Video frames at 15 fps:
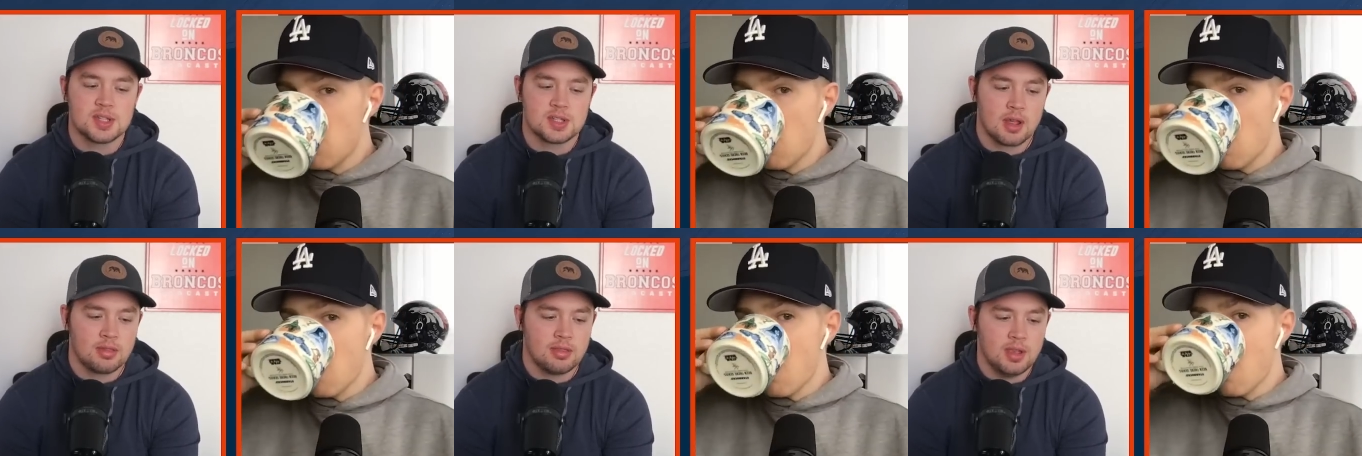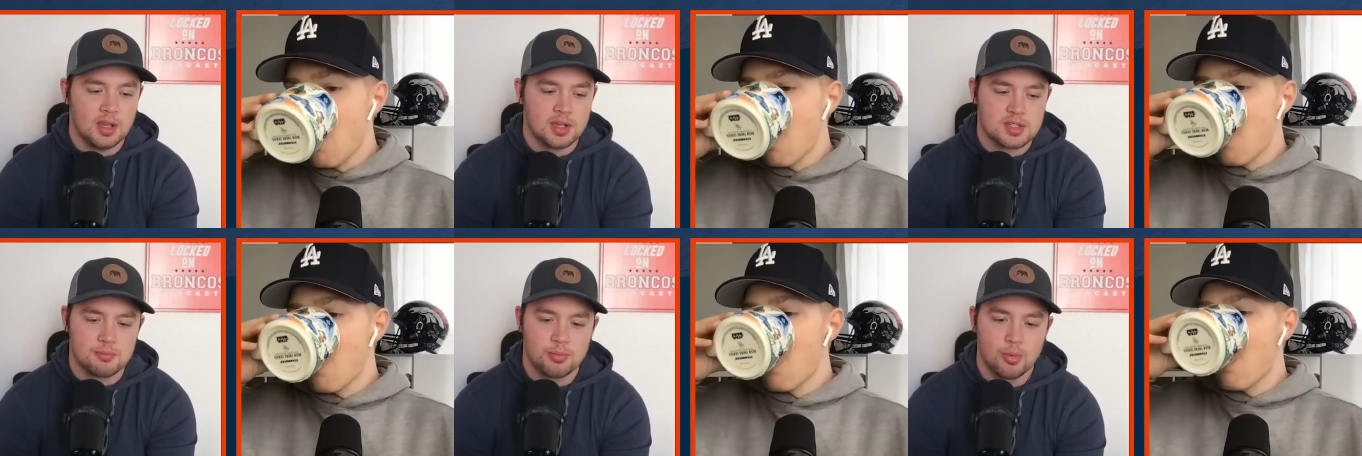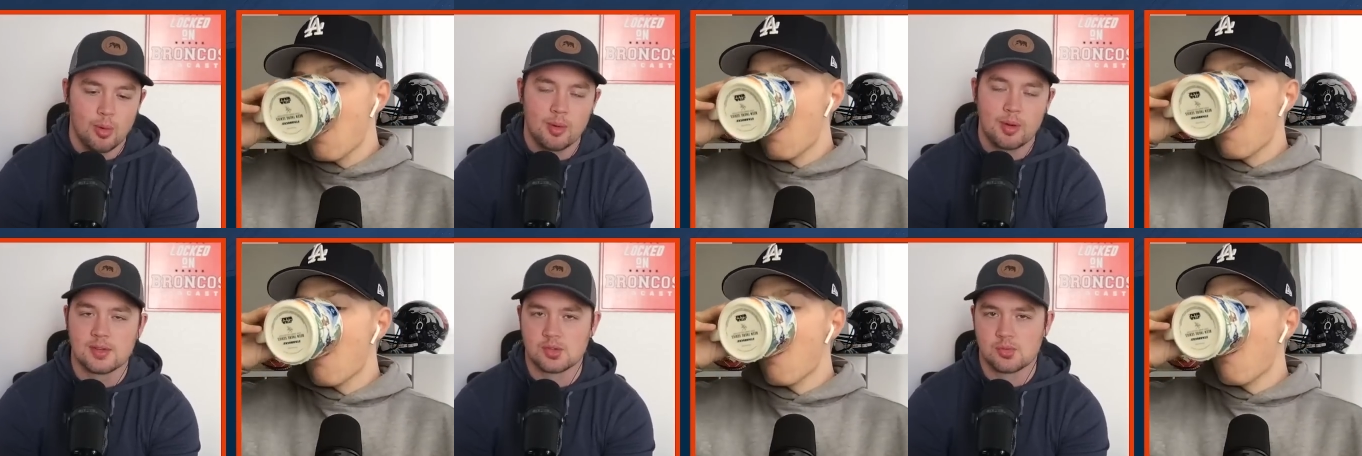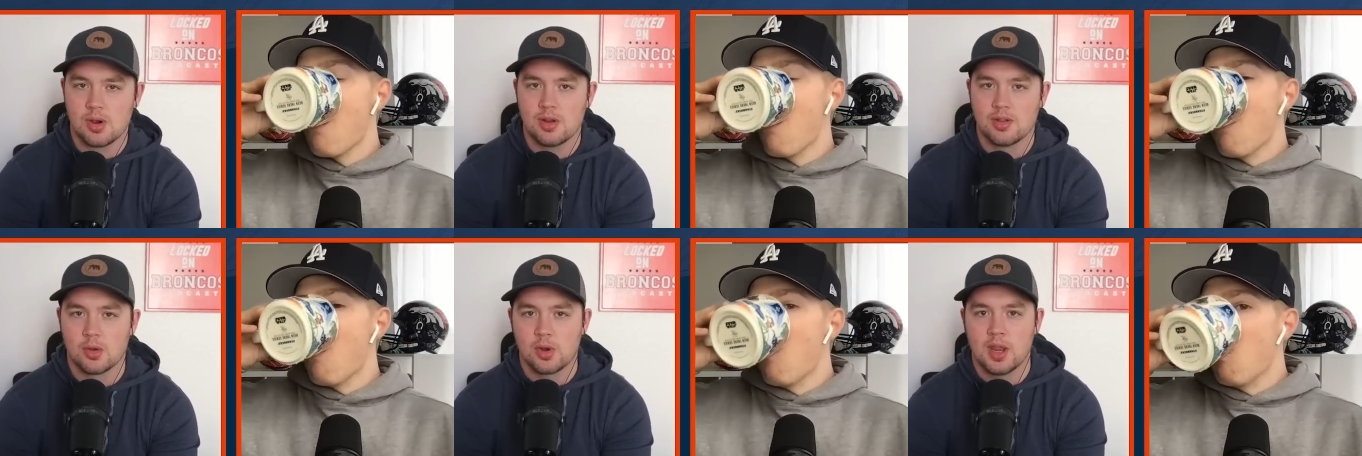Speaker 1: I think it's important as well
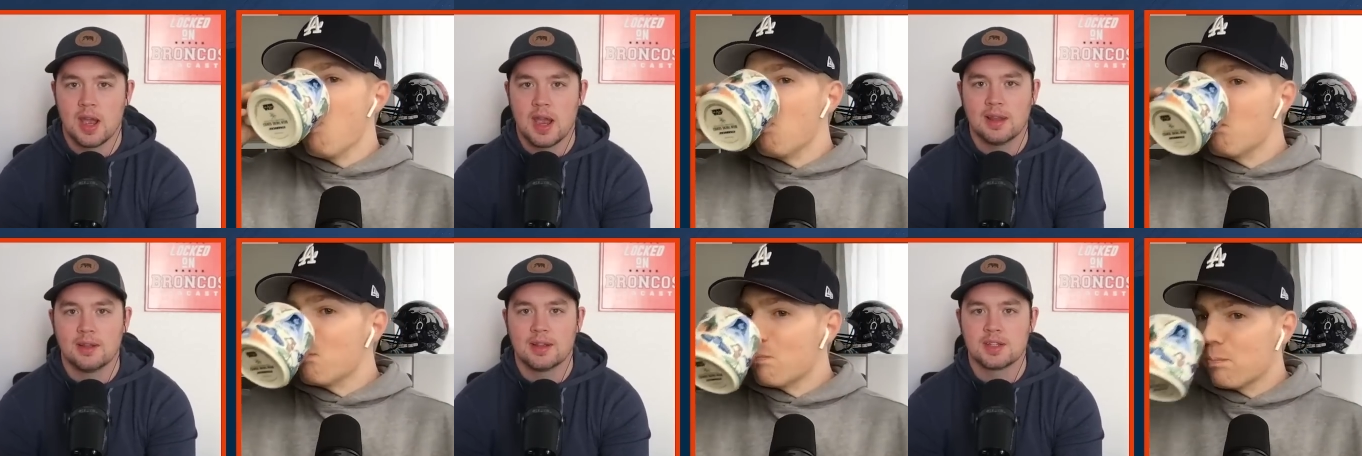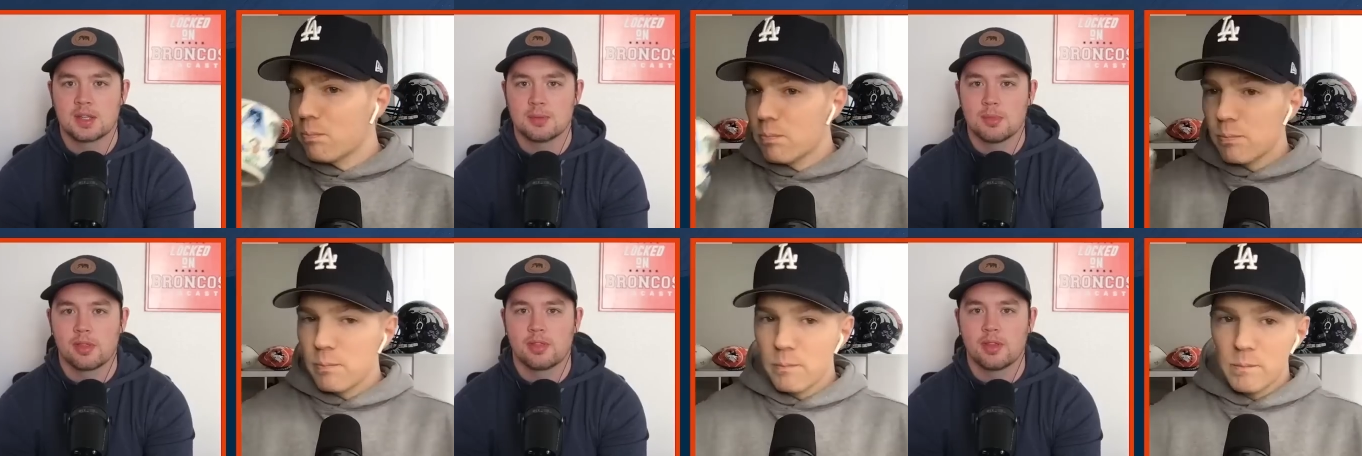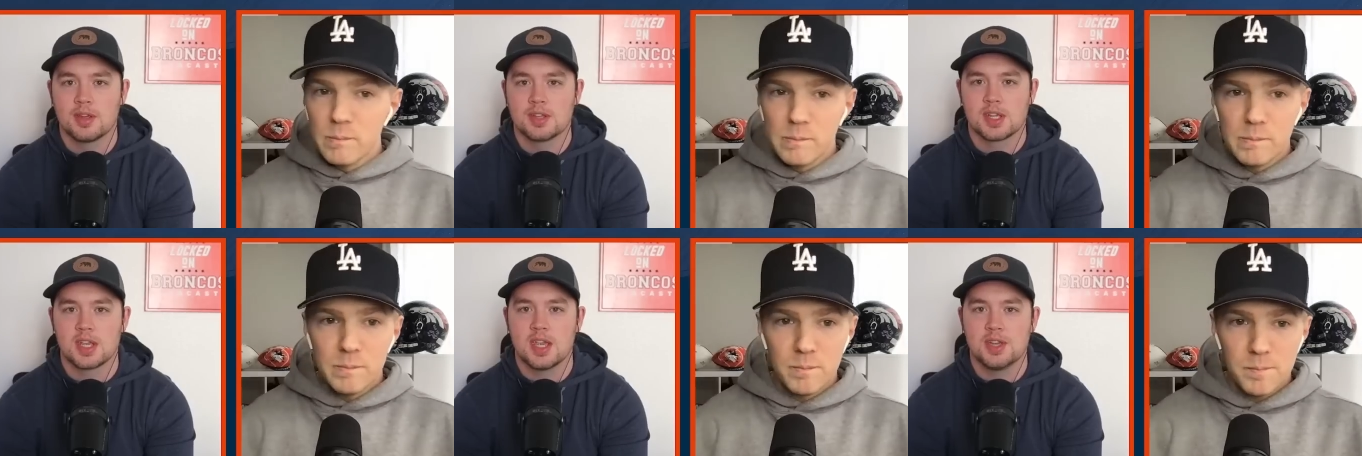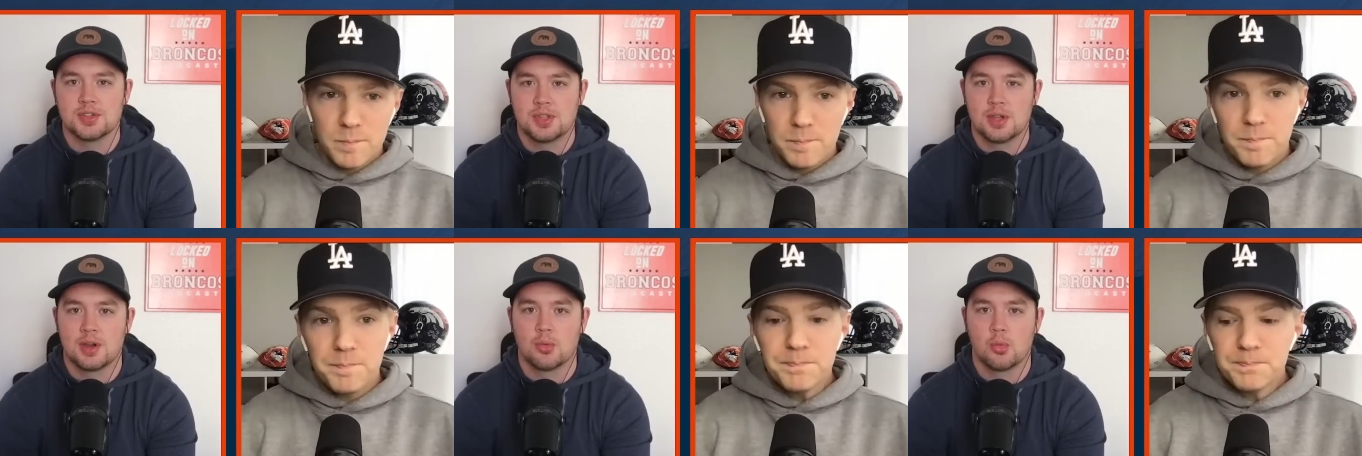that we highlight some of the things that he's
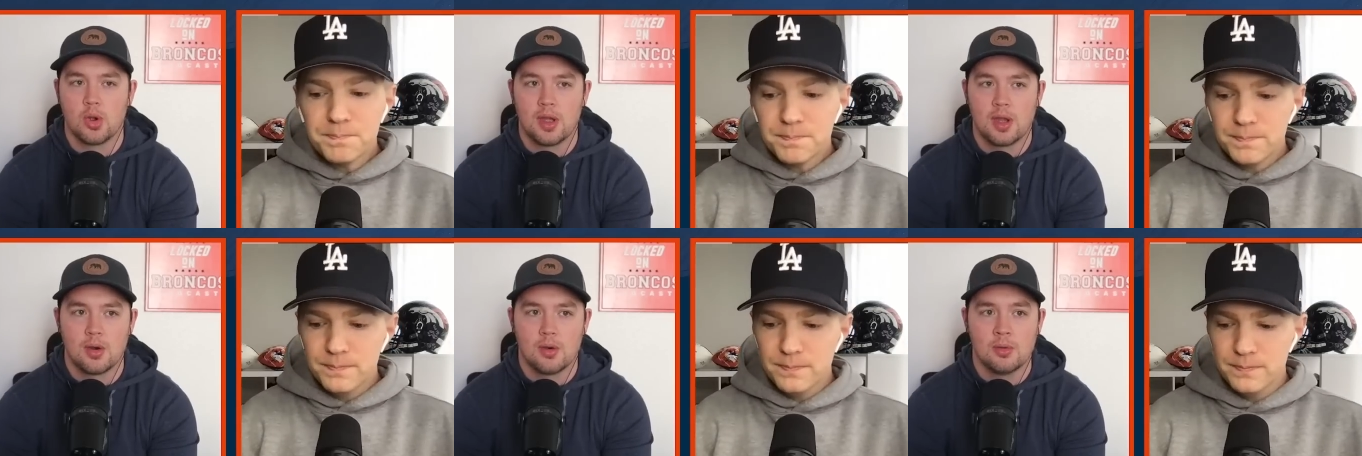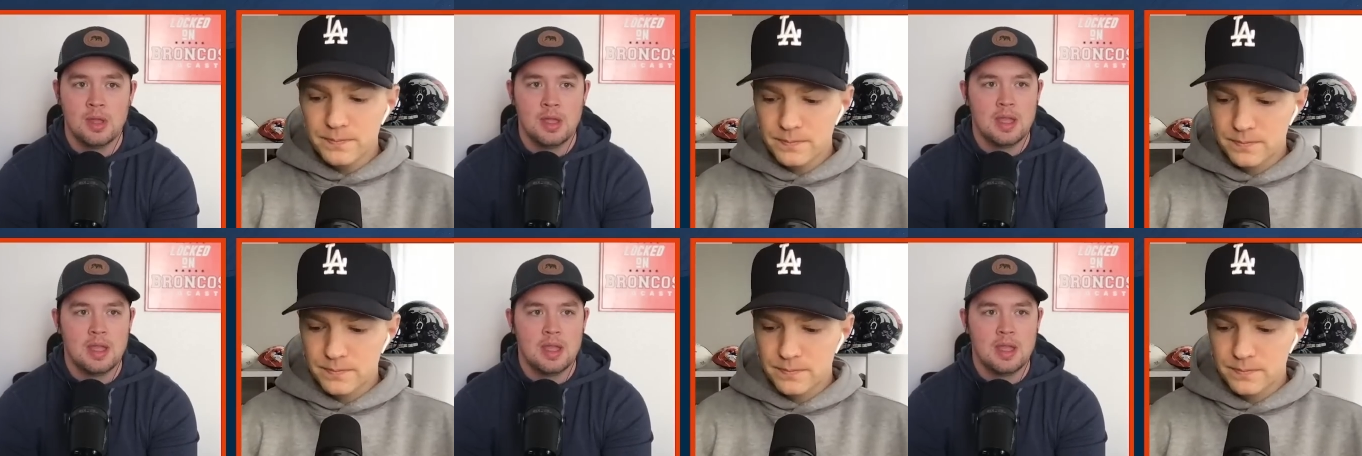done well